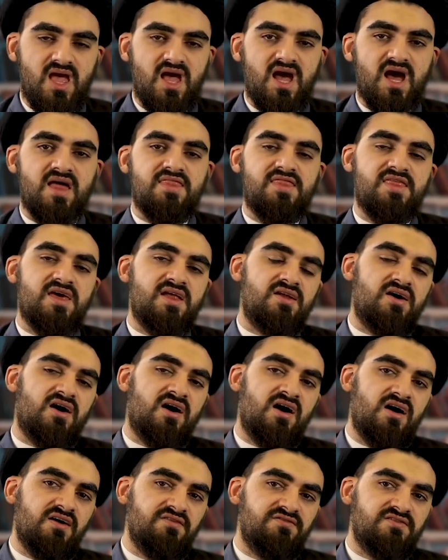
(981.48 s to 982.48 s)
And then
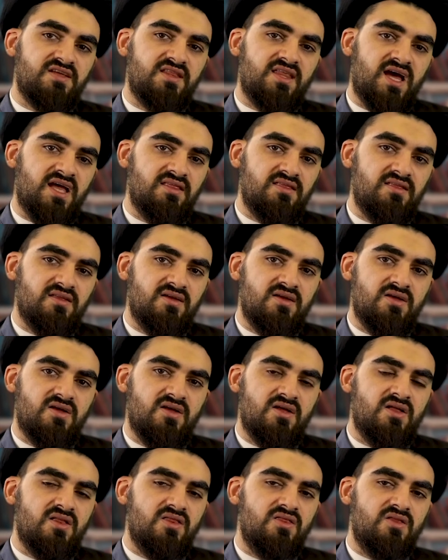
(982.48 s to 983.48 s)
after that,
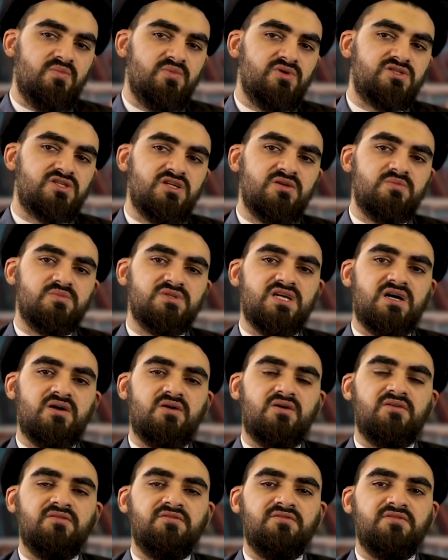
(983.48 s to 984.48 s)
the Muslims, out
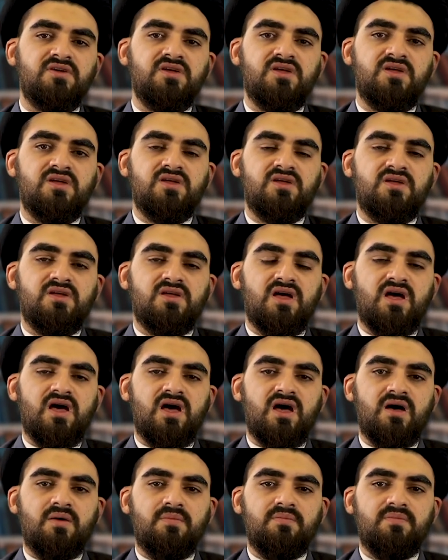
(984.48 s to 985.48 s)
of
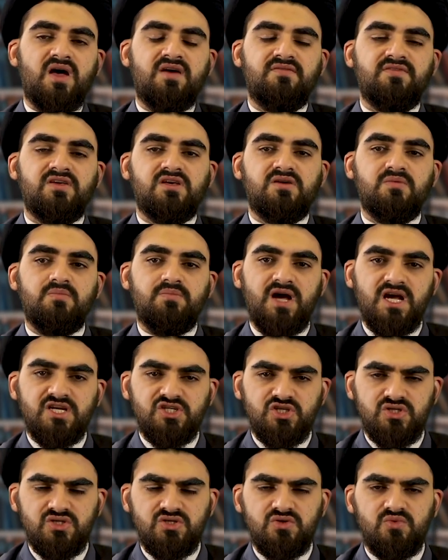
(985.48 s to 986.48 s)
having
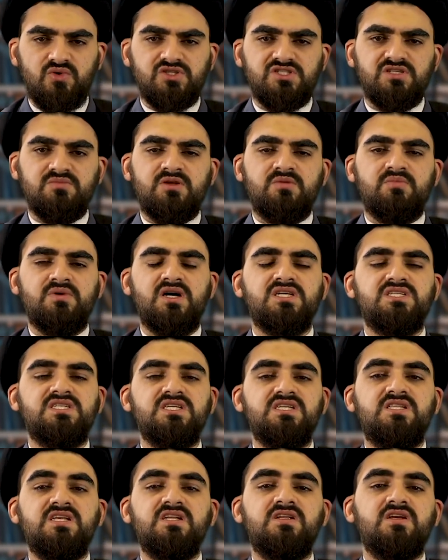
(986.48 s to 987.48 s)
compassion towards them and
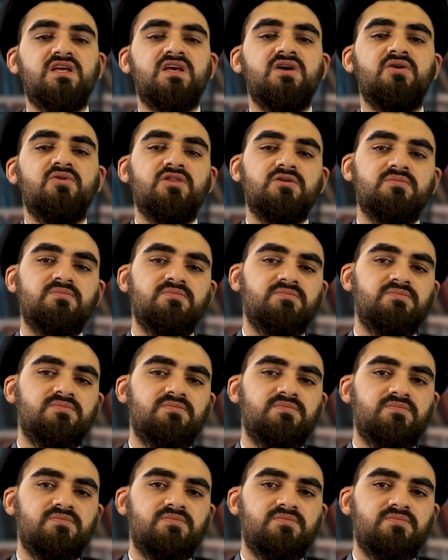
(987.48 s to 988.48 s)
mercy, didn't kill them.
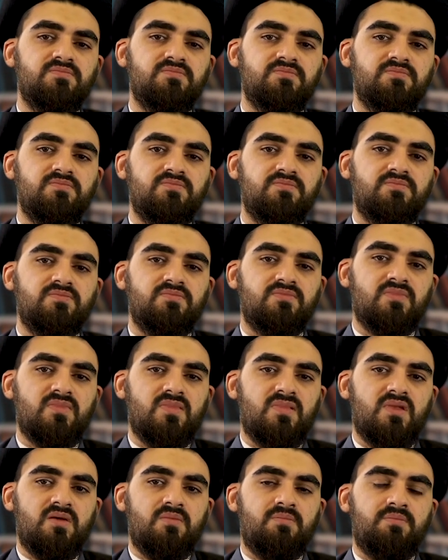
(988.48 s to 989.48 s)

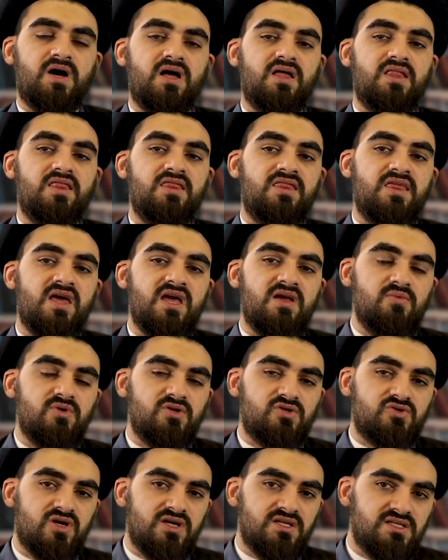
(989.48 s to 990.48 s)
But they were
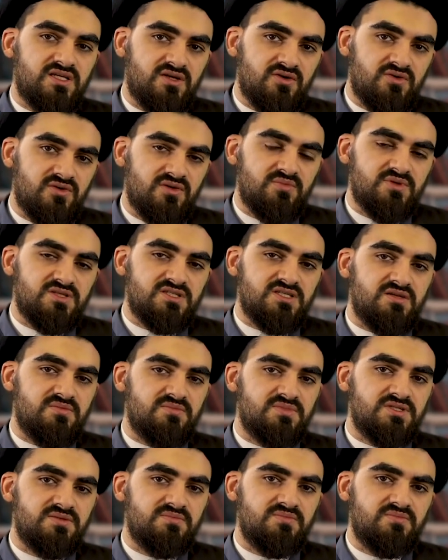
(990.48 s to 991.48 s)
trying to kill the
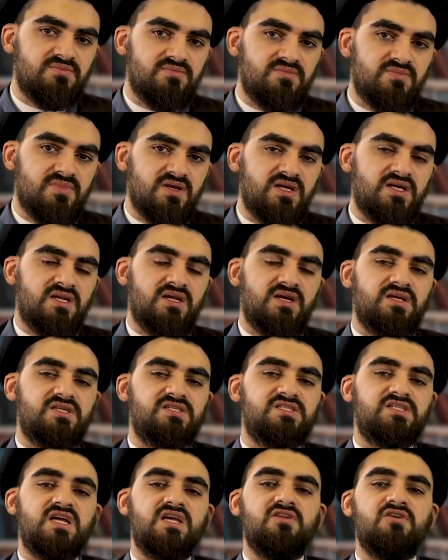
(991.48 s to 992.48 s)
Muslims in a
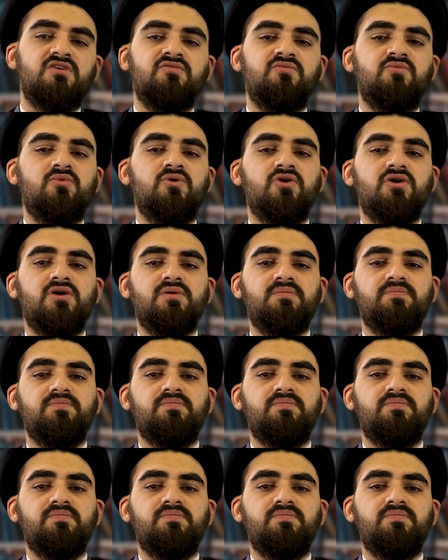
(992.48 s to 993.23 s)
state of war.